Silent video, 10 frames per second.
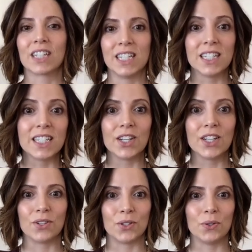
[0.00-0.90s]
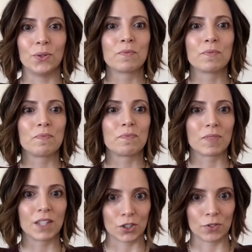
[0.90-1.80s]
Continue to do
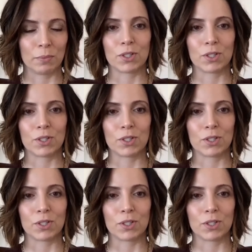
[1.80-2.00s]
your Shreem